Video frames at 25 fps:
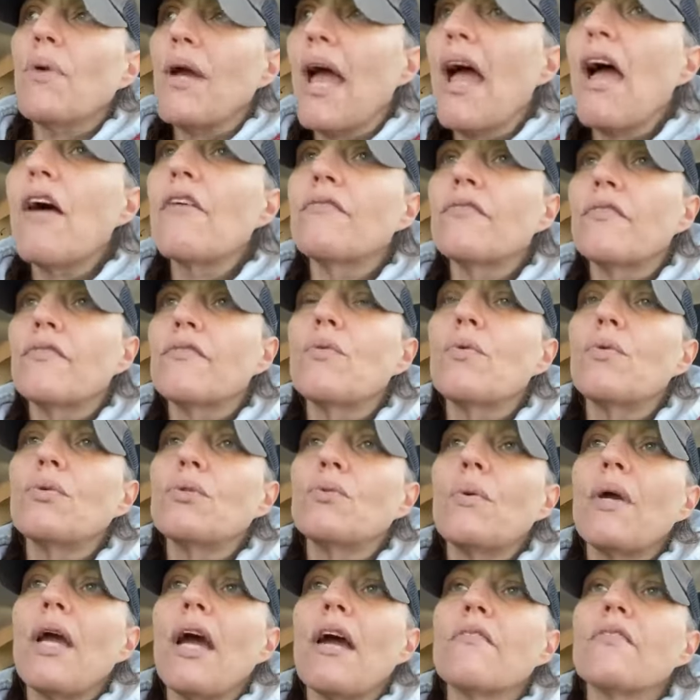We have, of
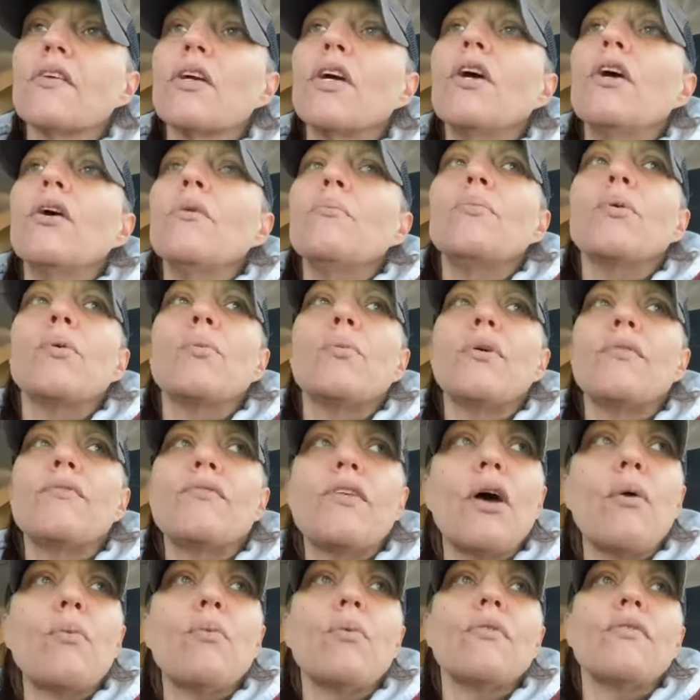course we have, but we
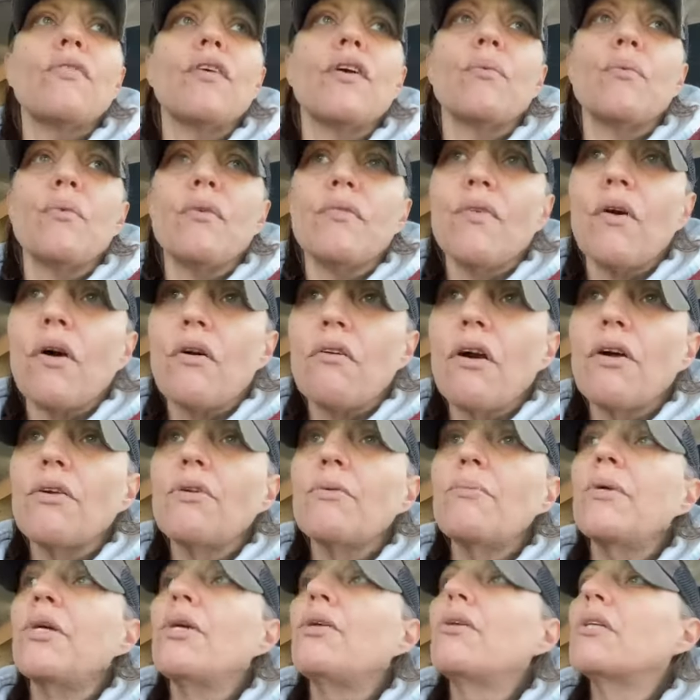dealt with it with our own
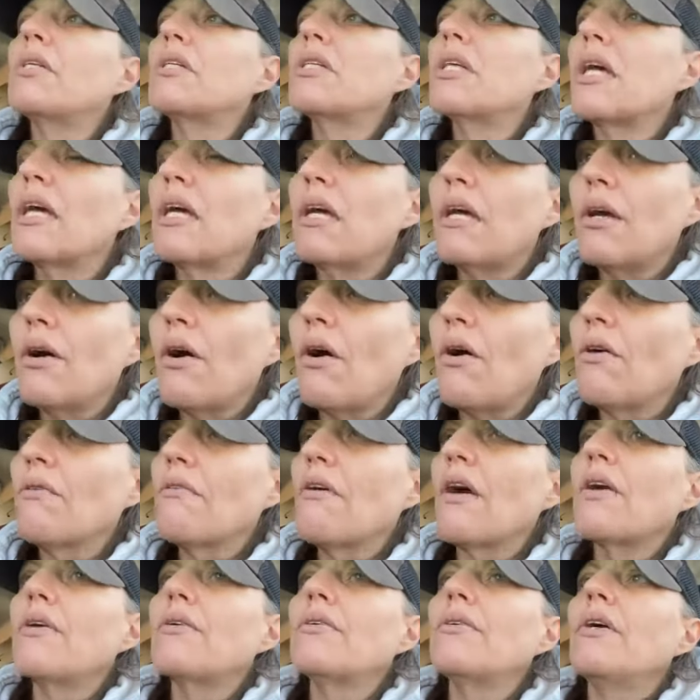immunity,
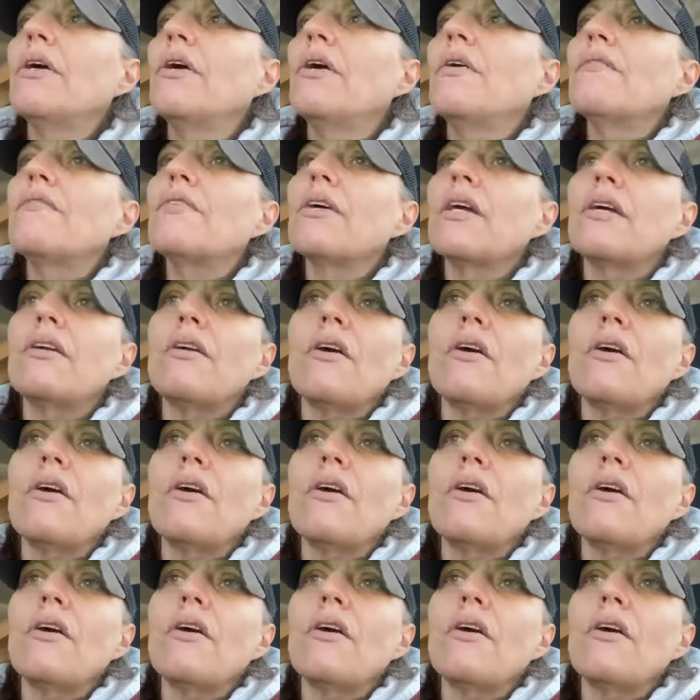our own thing.